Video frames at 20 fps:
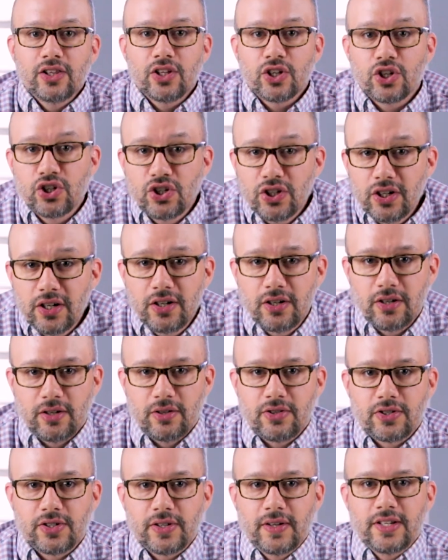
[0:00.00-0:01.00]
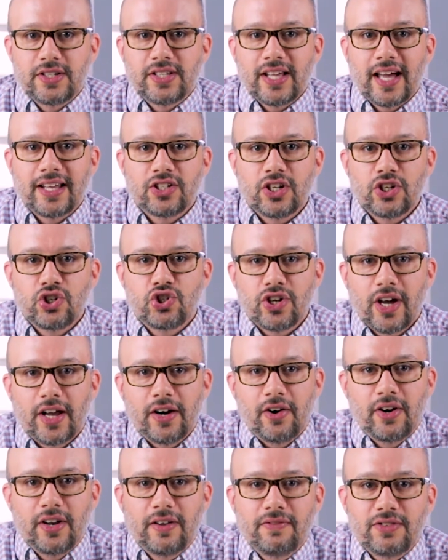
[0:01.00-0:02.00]
The good news is that
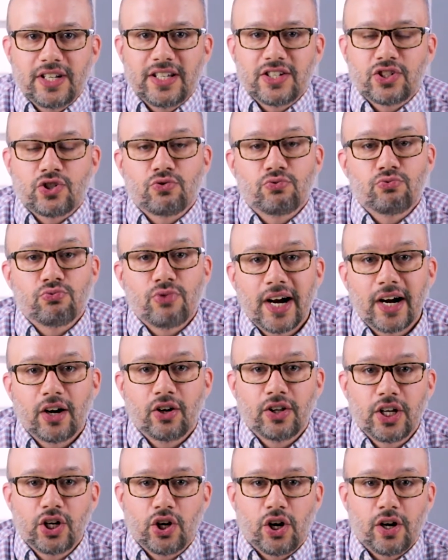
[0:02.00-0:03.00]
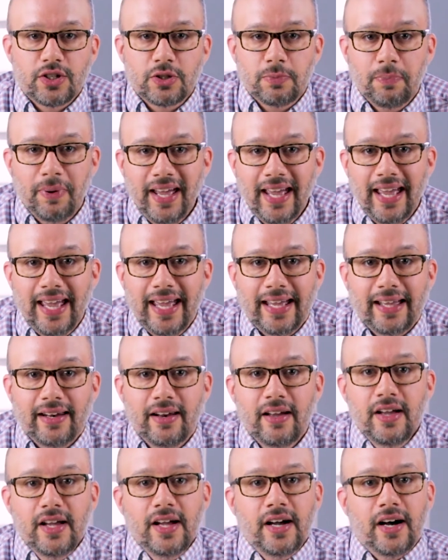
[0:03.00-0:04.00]
degenerative discs rarely cause
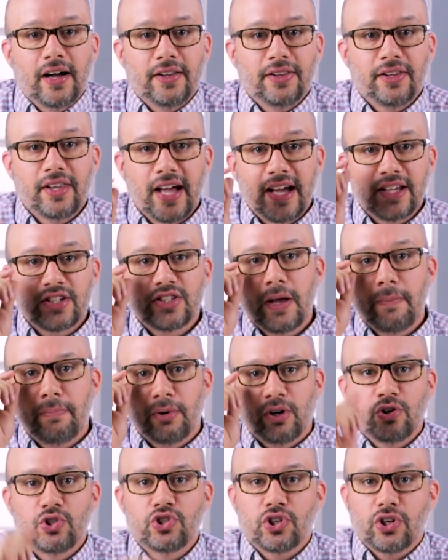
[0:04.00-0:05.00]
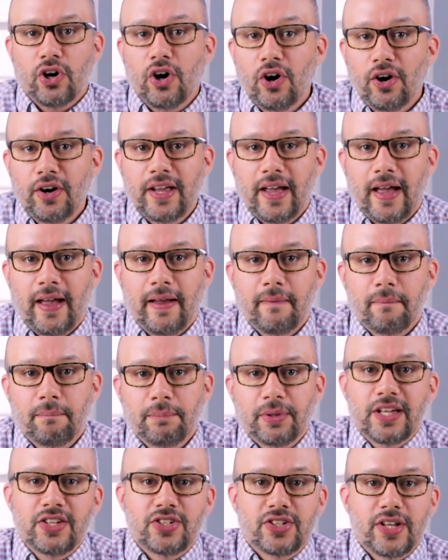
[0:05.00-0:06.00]
pain unless they bulge or herniate,
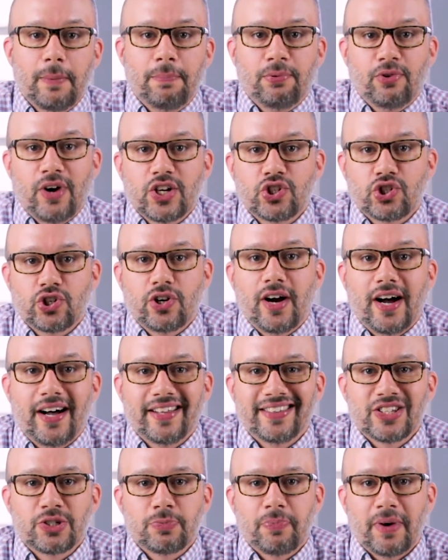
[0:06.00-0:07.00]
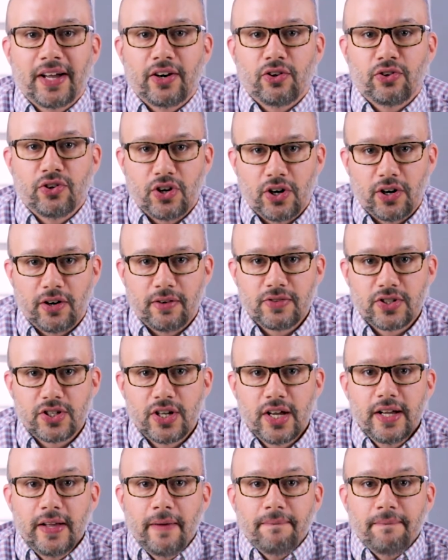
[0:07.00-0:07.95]
placing pressure on the spinal nerves.